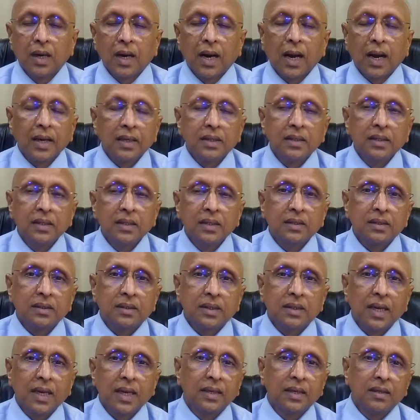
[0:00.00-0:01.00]
And
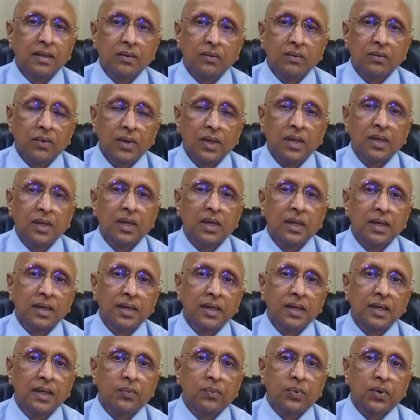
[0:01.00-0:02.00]
then we'll
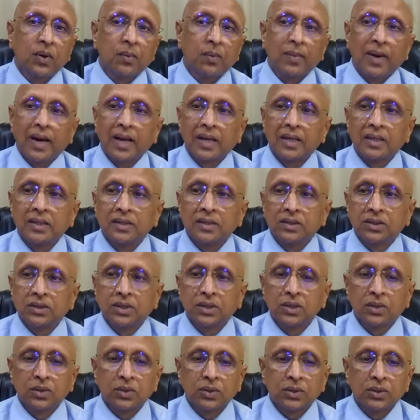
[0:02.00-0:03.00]
learn it from Alan
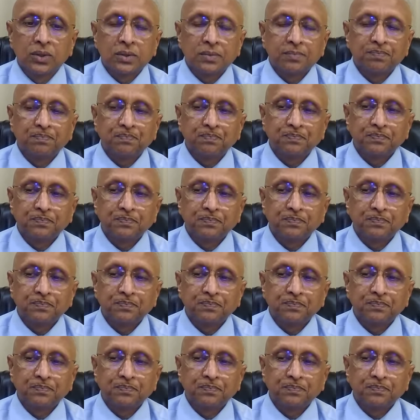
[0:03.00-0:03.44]
Skinner's.